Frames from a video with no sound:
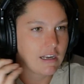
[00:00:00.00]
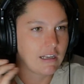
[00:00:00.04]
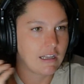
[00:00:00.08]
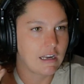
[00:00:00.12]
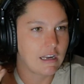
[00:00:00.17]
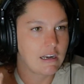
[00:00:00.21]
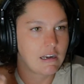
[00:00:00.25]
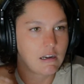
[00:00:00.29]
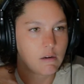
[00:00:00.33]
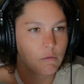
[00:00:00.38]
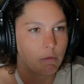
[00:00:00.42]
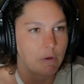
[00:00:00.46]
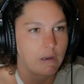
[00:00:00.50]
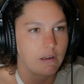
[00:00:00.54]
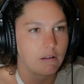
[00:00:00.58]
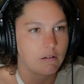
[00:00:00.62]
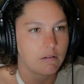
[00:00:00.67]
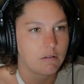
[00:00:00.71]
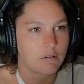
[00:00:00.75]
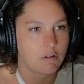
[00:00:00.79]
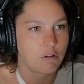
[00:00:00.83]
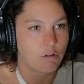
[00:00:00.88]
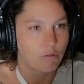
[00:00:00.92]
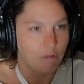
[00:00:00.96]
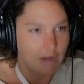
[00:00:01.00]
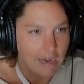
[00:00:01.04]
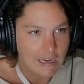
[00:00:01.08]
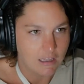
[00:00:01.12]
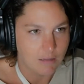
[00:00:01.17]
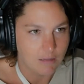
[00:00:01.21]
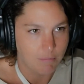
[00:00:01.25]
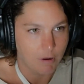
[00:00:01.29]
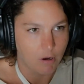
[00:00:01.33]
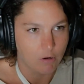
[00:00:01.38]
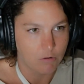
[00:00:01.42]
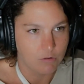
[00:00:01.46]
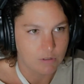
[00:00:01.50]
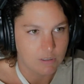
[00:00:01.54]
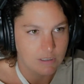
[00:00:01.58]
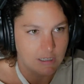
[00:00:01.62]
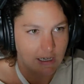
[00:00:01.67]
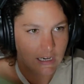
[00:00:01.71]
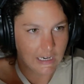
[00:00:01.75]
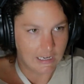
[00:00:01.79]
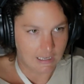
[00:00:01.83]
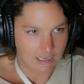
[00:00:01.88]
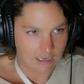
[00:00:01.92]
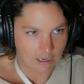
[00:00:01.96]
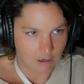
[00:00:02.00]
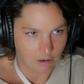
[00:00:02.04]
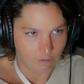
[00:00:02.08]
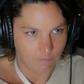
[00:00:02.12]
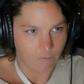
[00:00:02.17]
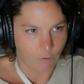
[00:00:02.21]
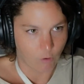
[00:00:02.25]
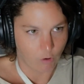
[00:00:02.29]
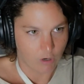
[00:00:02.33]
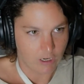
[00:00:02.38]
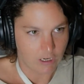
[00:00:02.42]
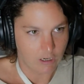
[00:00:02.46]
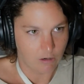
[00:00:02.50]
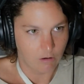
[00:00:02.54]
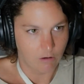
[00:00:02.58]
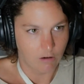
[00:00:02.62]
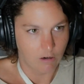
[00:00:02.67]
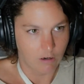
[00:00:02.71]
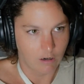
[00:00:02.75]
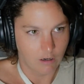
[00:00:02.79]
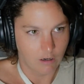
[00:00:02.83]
and then it will create the post in there for you.